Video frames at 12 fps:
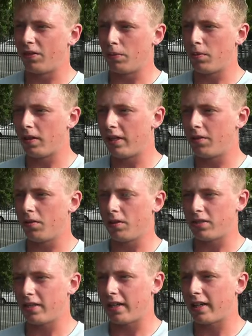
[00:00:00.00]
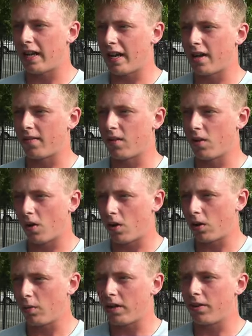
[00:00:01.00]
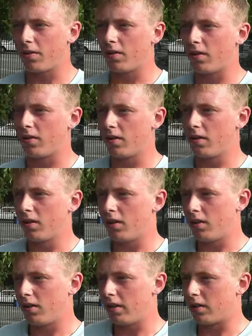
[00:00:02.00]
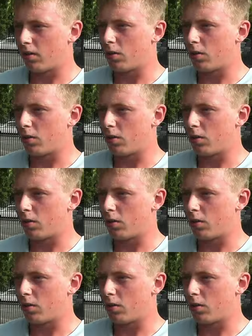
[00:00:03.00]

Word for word: You play through the second half, all the way through. You don't